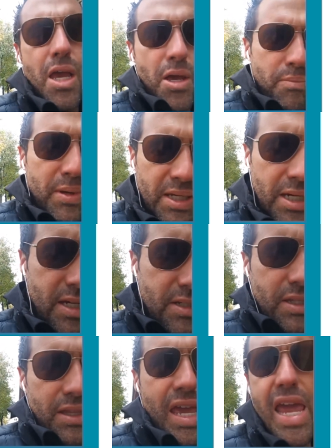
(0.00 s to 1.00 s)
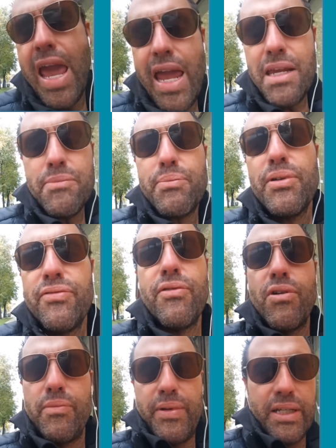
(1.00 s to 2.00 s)
because they hate
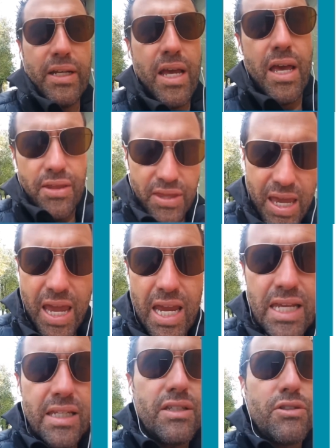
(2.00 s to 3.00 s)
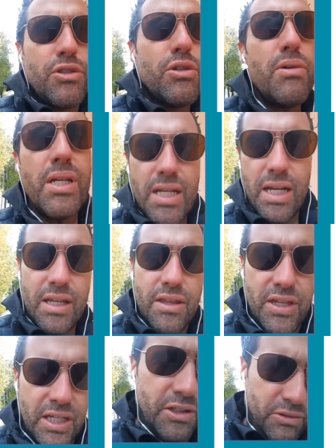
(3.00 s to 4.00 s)
performing. They hate doing
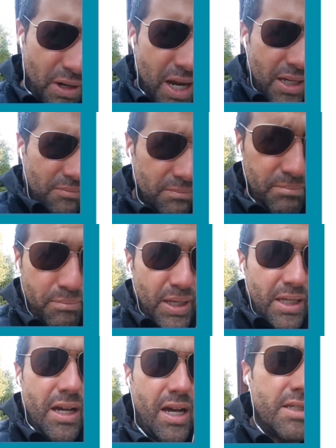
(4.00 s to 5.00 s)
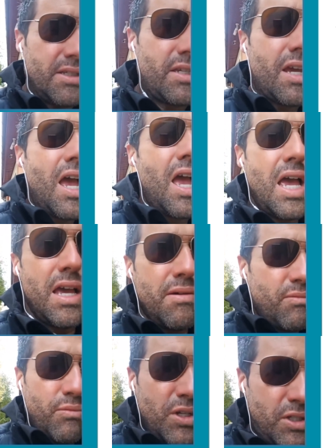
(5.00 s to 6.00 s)
anything great because
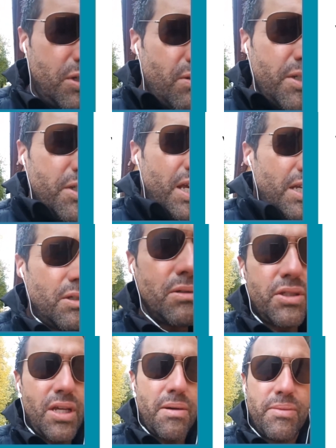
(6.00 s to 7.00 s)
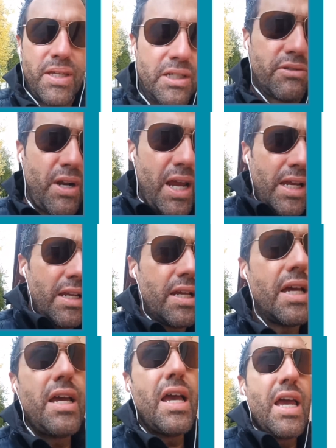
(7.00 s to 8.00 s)
as soon as they do something great,
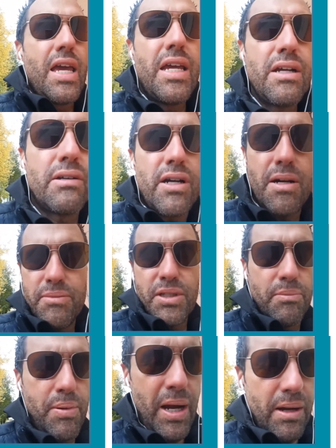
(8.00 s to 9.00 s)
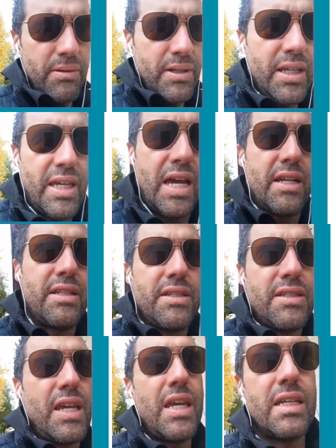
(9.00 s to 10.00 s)
here comes the parent again to
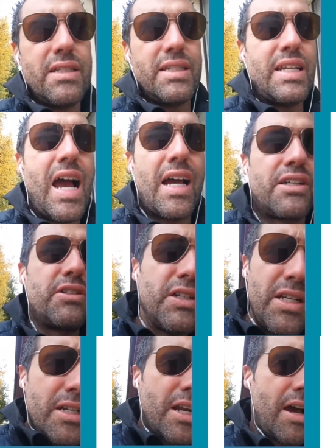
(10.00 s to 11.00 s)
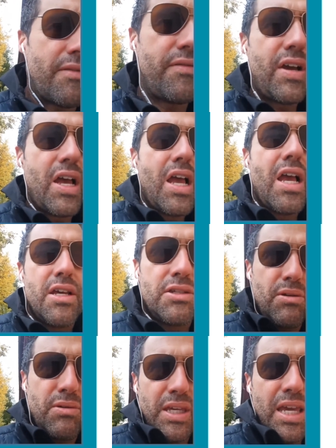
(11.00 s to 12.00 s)
say it's not good enough.
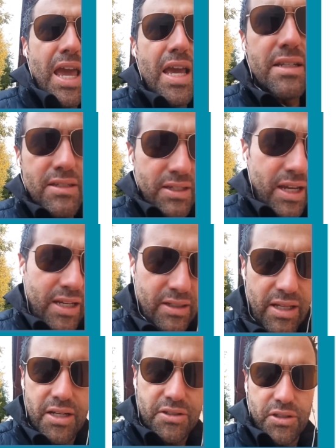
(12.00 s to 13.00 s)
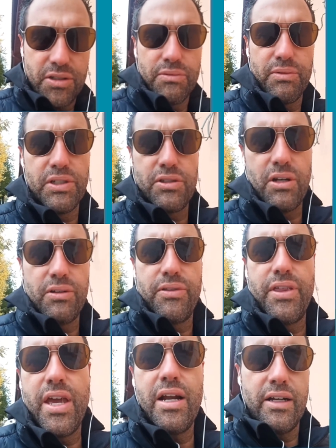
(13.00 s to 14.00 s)
So the end psychological result
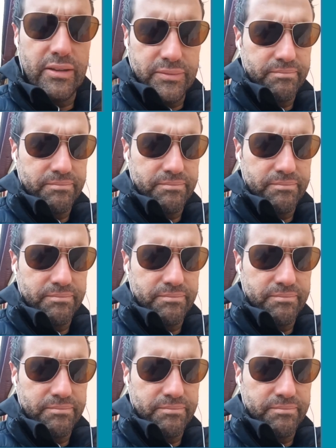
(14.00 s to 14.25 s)
there